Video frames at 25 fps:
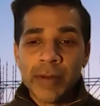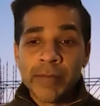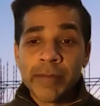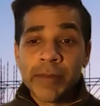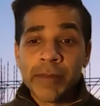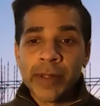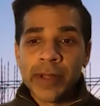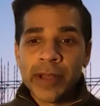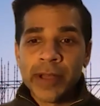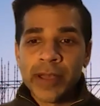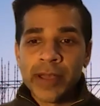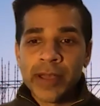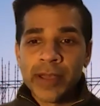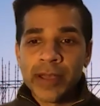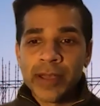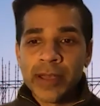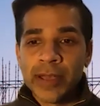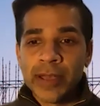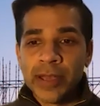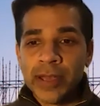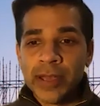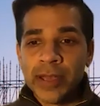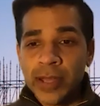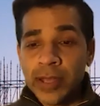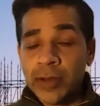play
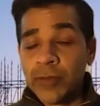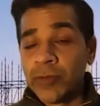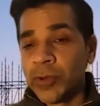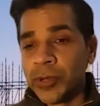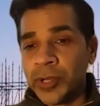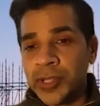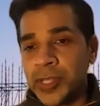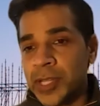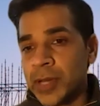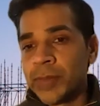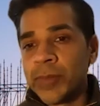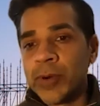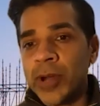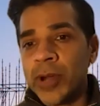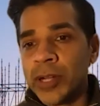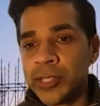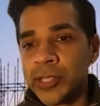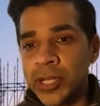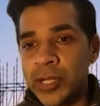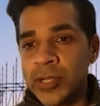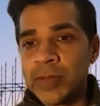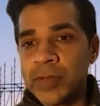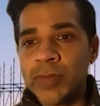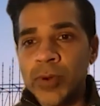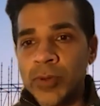in real estate
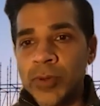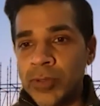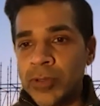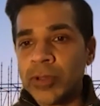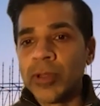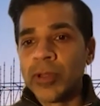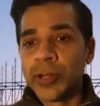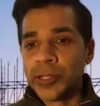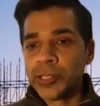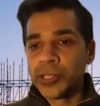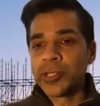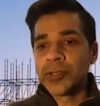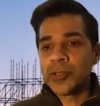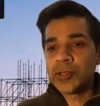projects, both large and